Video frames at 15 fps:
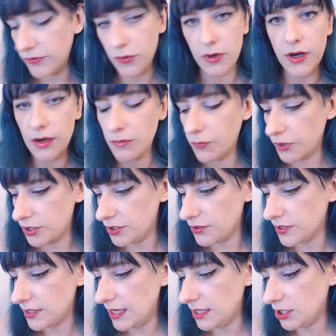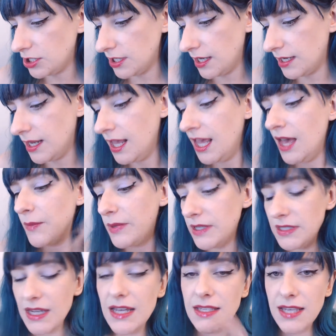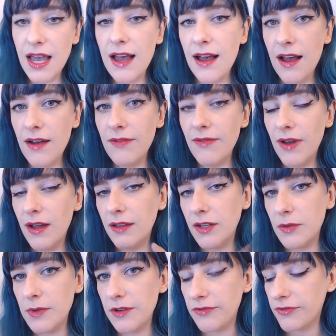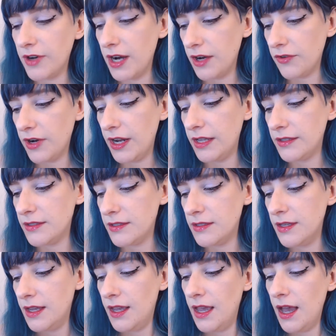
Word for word: for moisturization, but it does have a little bit of fragrance